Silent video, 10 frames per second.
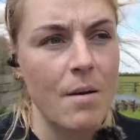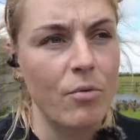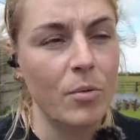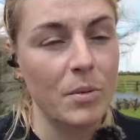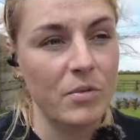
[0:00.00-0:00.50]

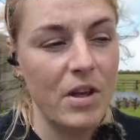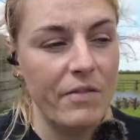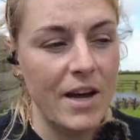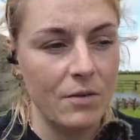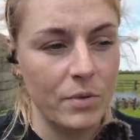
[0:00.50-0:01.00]
problems that I've
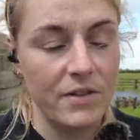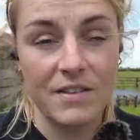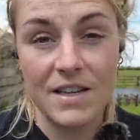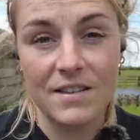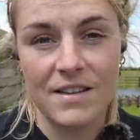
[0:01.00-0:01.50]
had with
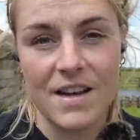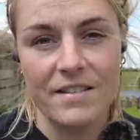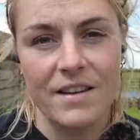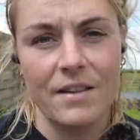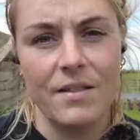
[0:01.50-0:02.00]
seed
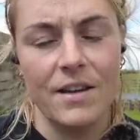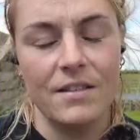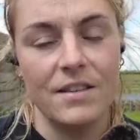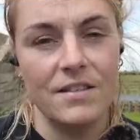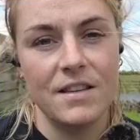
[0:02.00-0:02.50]
starting and things
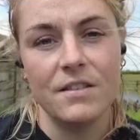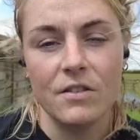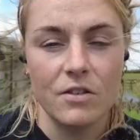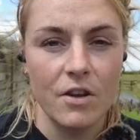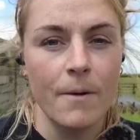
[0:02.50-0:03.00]
this
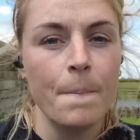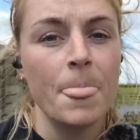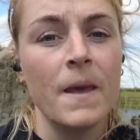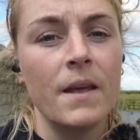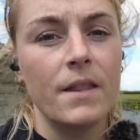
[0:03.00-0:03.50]
season. So
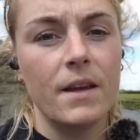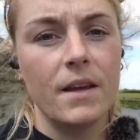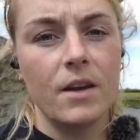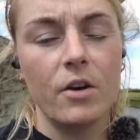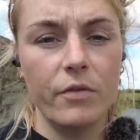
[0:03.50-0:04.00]

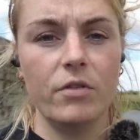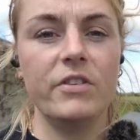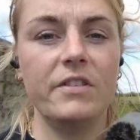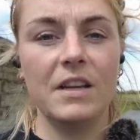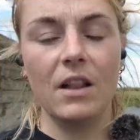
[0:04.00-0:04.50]
the cover is
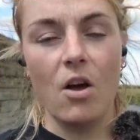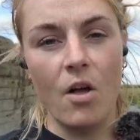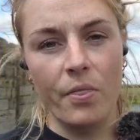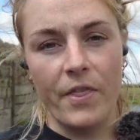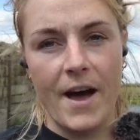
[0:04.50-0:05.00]
still
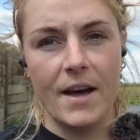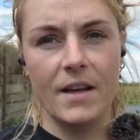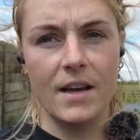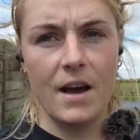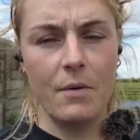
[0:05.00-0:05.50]
on that.
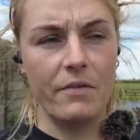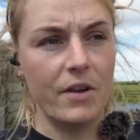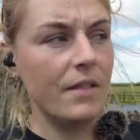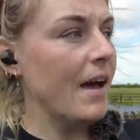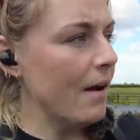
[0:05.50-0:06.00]

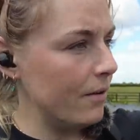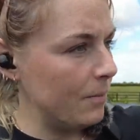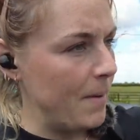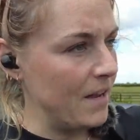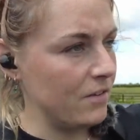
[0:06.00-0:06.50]
However, that
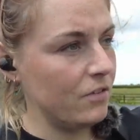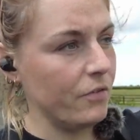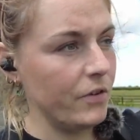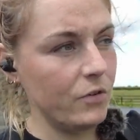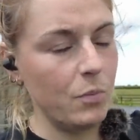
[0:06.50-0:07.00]
bed
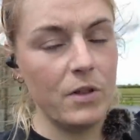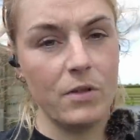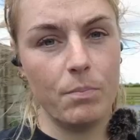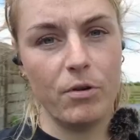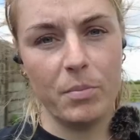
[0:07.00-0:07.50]
suffers with
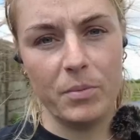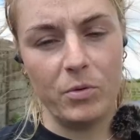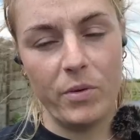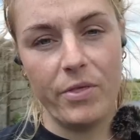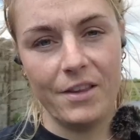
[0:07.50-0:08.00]

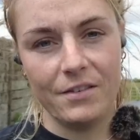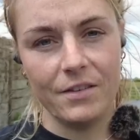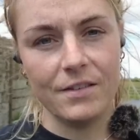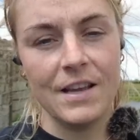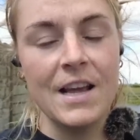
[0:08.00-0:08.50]
problems with
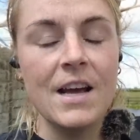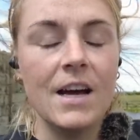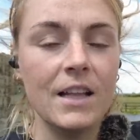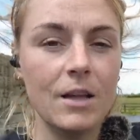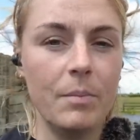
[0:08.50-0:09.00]
thistles
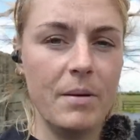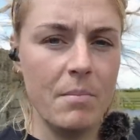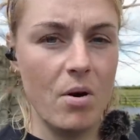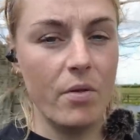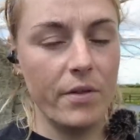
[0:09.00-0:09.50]
a little bit
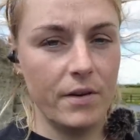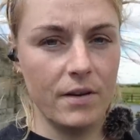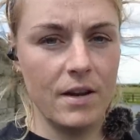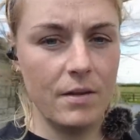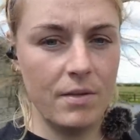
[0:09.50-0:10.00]
more
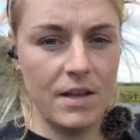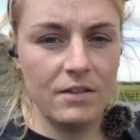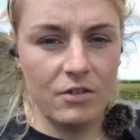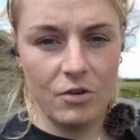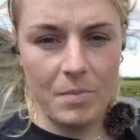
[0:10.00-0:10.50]
than
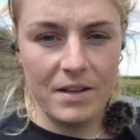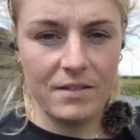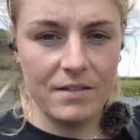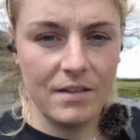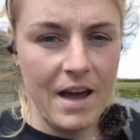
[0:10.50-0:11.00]
these two
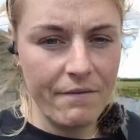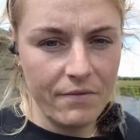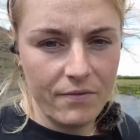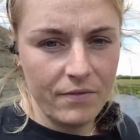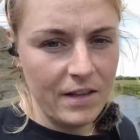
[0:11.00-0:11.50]
beds have.
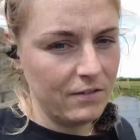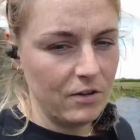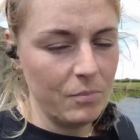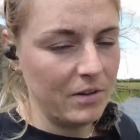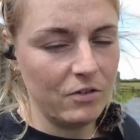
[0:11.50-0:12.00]
These
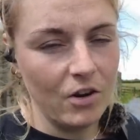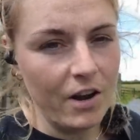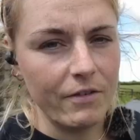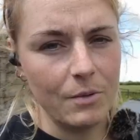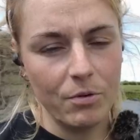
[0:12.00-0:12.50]
two beds don't
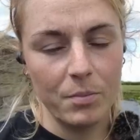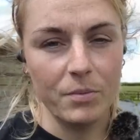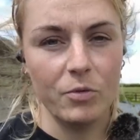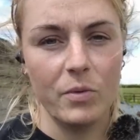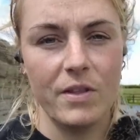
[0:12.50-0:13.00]
have any
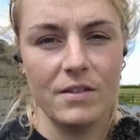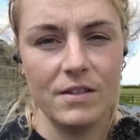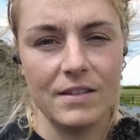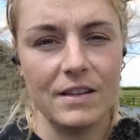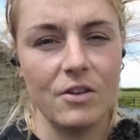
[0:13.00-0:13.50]
problems with
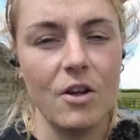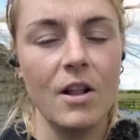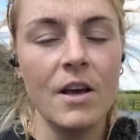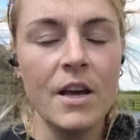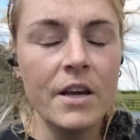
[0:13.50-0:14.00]
thistles at all.
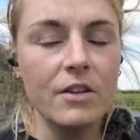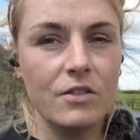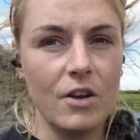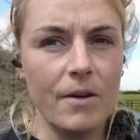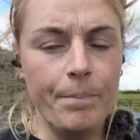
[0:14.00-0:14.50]

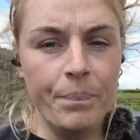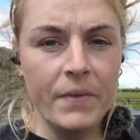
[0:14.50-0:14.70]
So